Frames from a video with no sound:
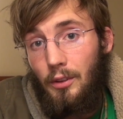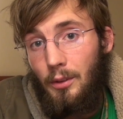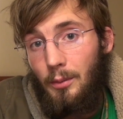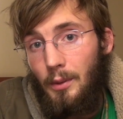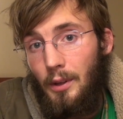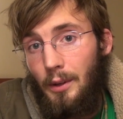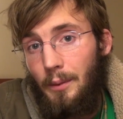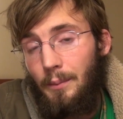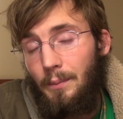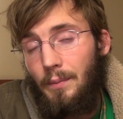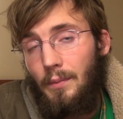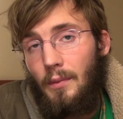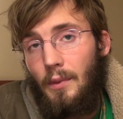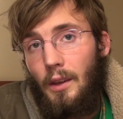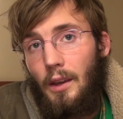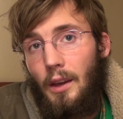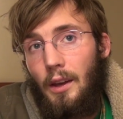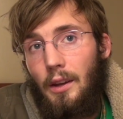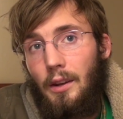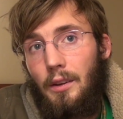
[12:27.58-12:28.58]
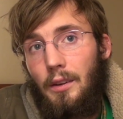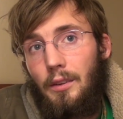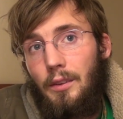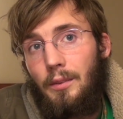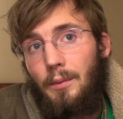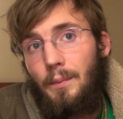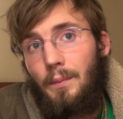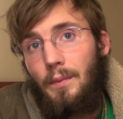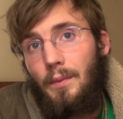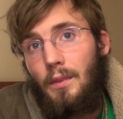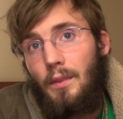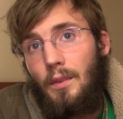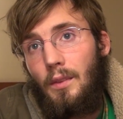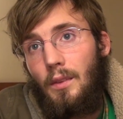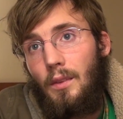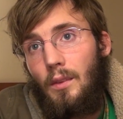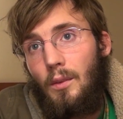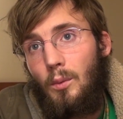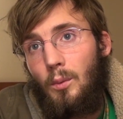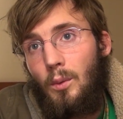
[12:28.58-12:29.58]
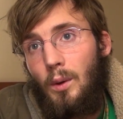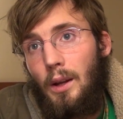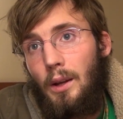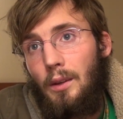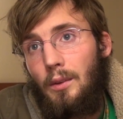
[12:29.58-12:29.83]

they stood out to me, and